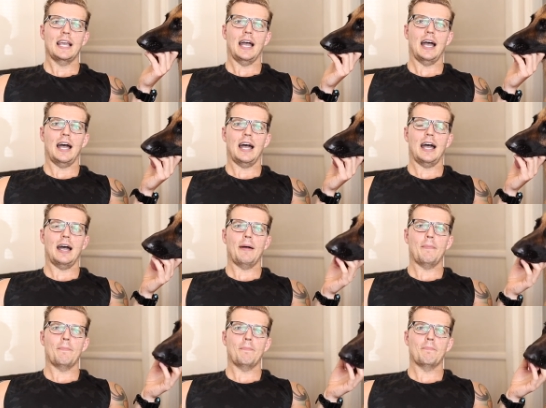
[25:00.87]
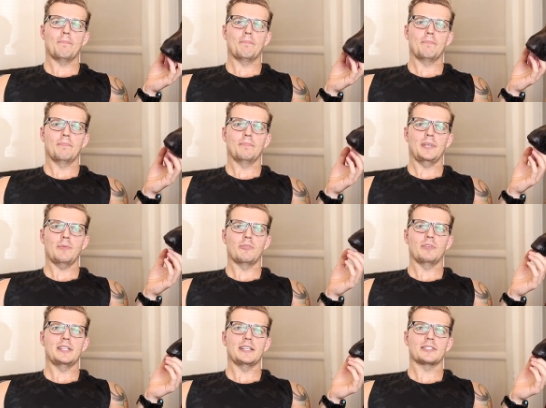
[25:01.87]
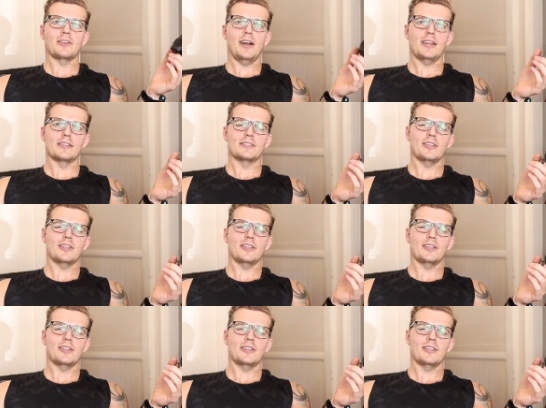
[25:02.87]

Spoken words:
Yeah, we're really excited.